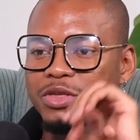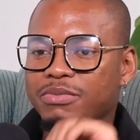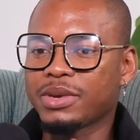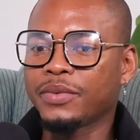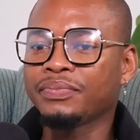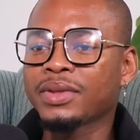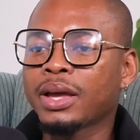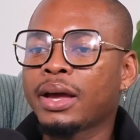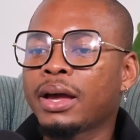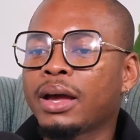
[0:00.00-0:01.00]
with me,
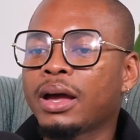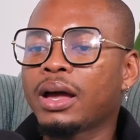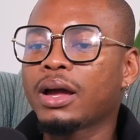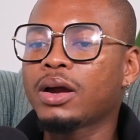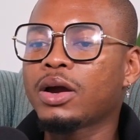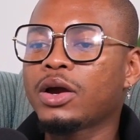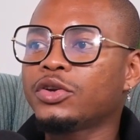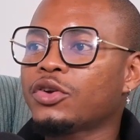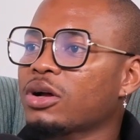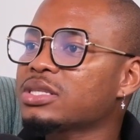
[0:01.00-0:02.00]
her
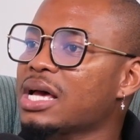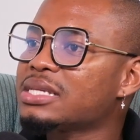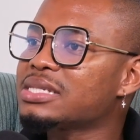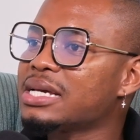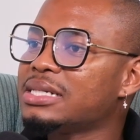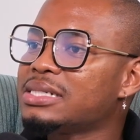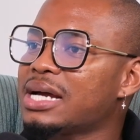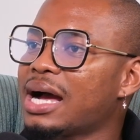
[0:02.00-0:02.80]
doctor said,